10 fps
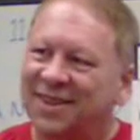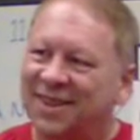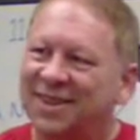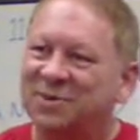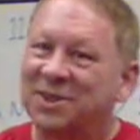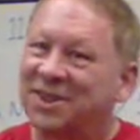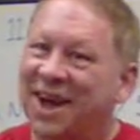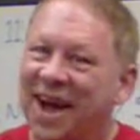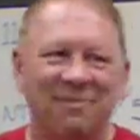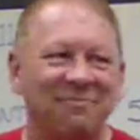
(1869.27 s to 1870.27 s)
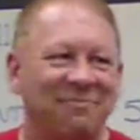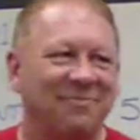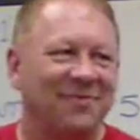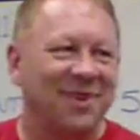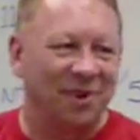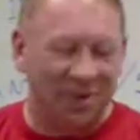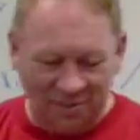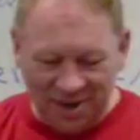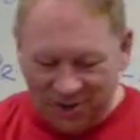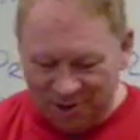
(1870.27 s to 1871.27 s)
this one's not, the
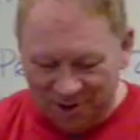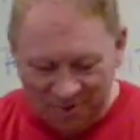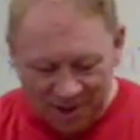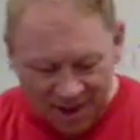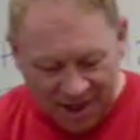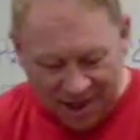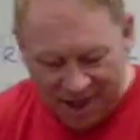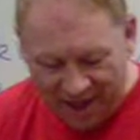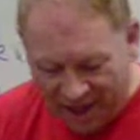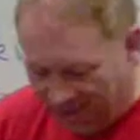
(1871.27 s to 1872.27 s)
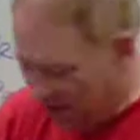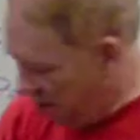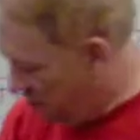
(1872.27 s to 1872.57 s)
original. And then it